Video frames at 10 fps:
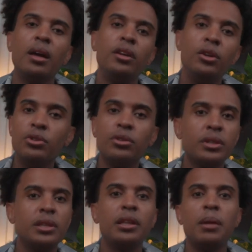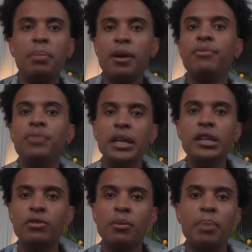Users then pay
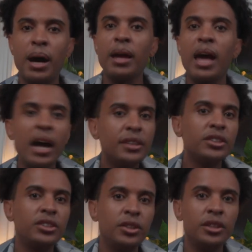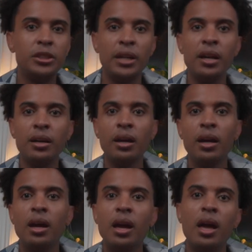fees for buying access to this data,
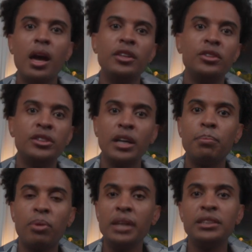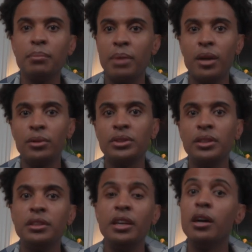and to set pricing models,
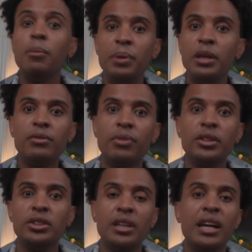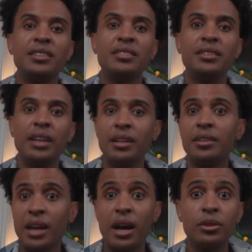DLPs function as data
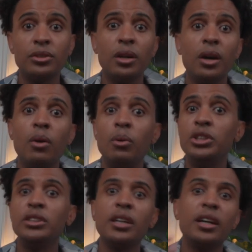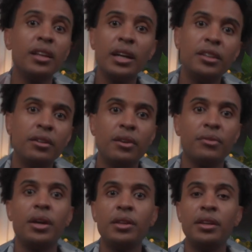DAOs, which is a collective
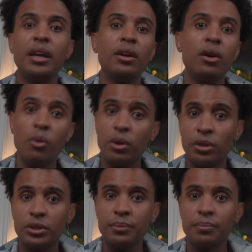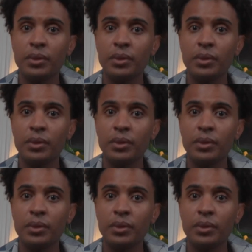of the data owners.